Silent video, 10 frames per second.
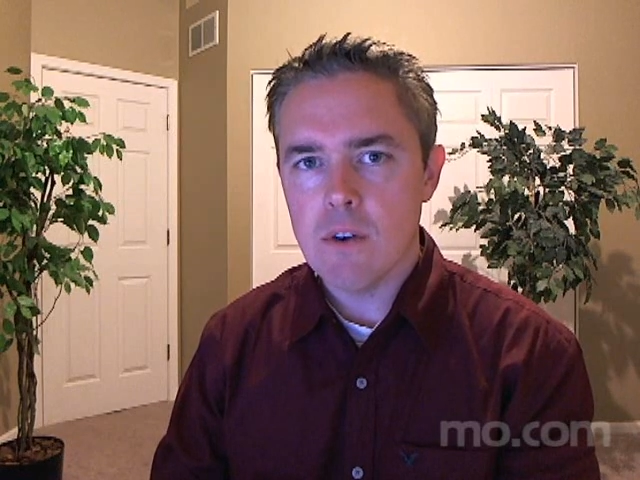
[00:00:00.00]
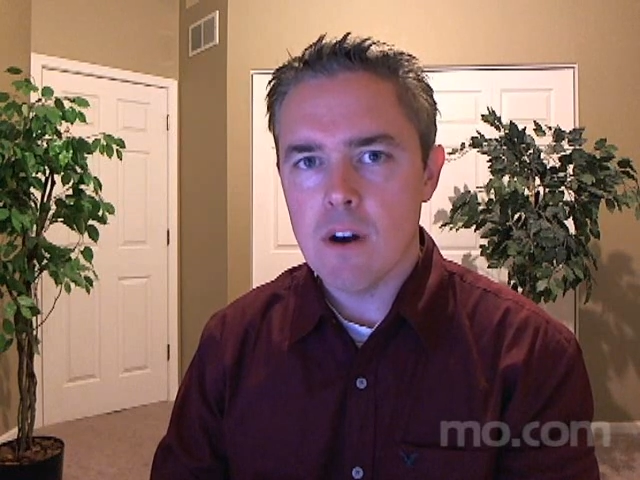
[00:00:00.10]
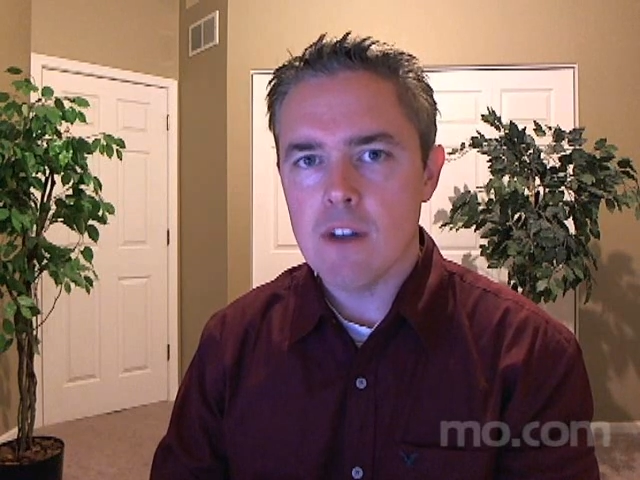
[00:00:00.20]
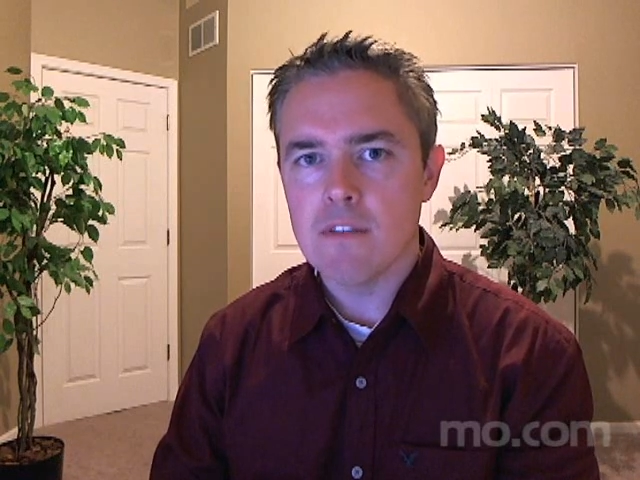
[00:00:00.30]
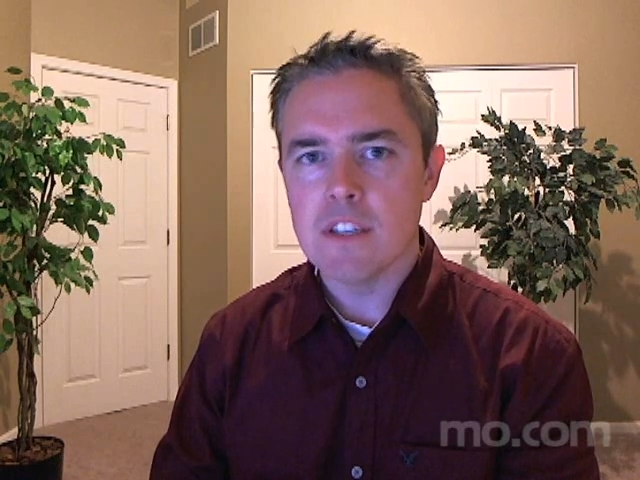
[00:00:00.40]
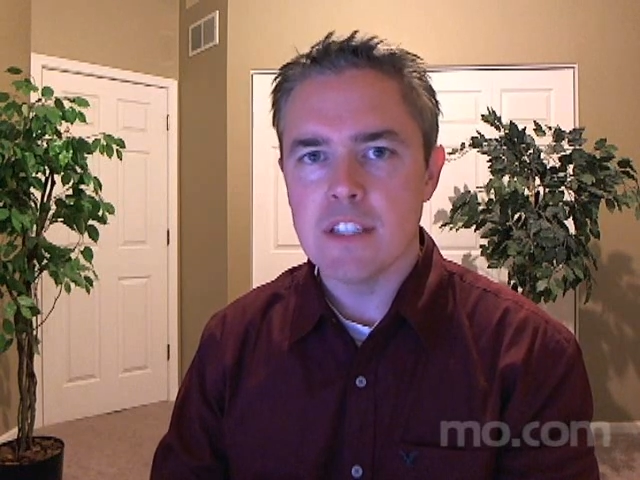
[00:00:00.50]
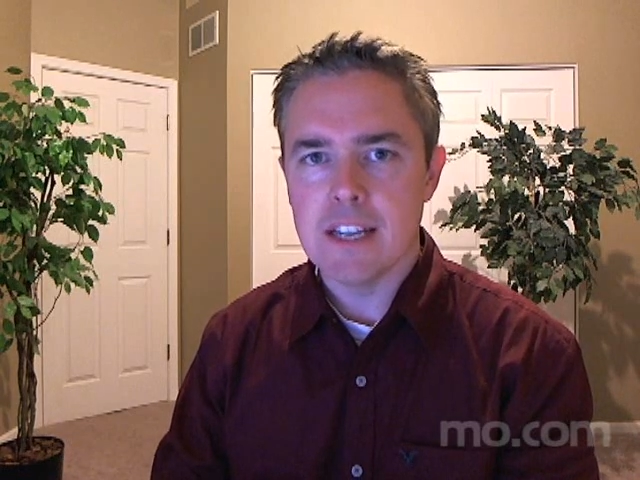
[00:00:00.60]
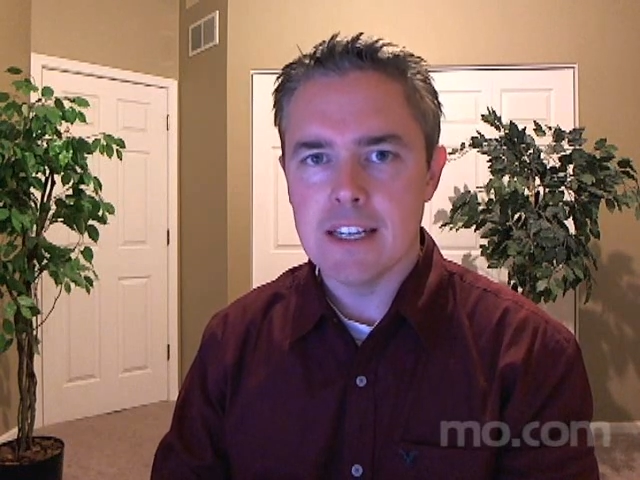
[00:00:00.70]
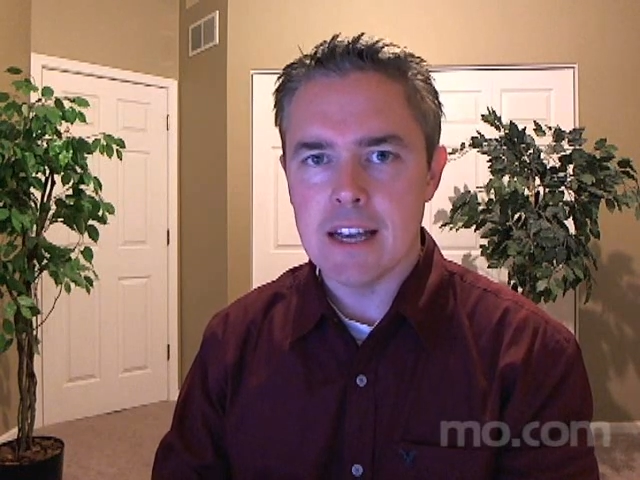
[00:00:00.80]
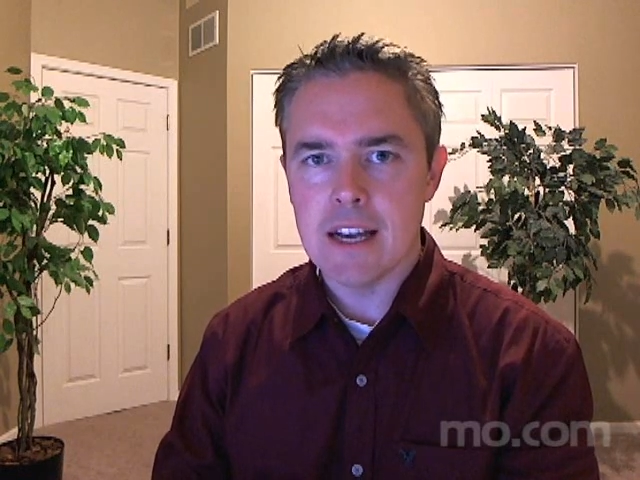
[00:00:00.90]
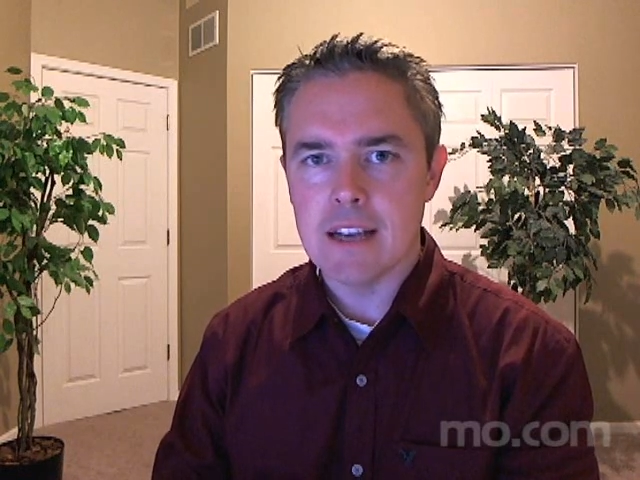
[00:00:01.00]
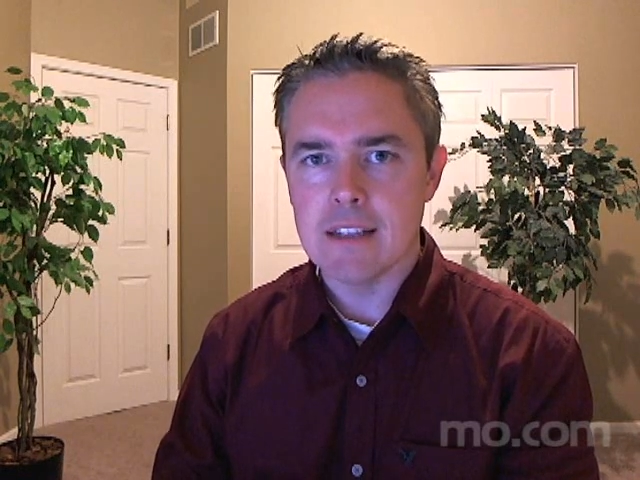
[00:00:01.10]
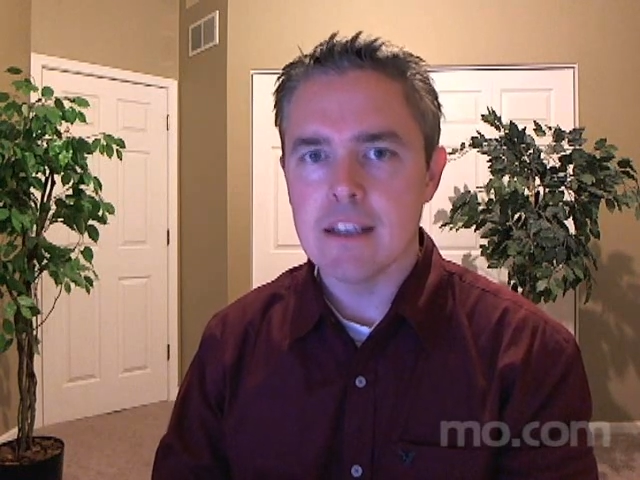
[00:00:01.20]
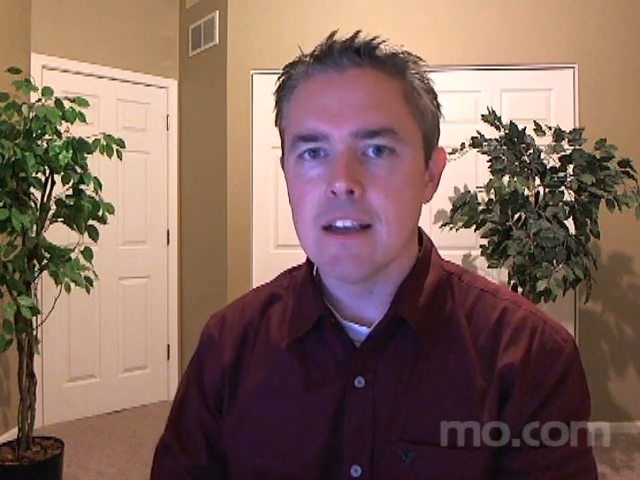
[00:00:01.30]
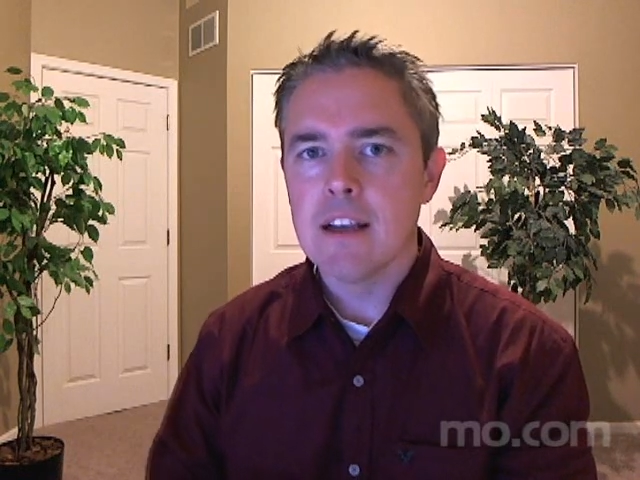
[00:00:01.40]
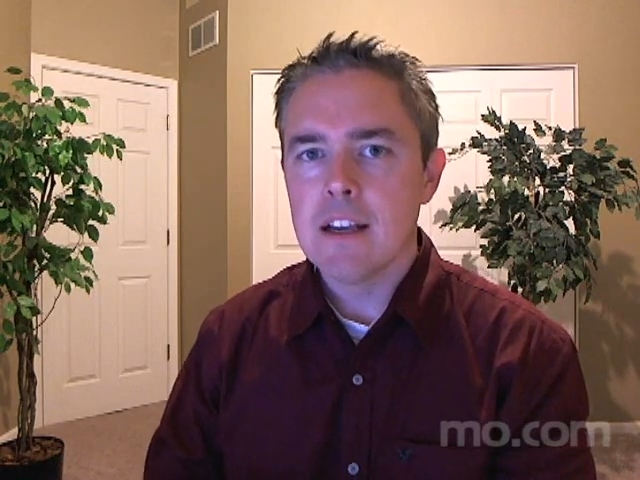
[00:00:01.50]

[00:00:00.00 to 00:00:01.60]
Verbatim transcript: of Agendize.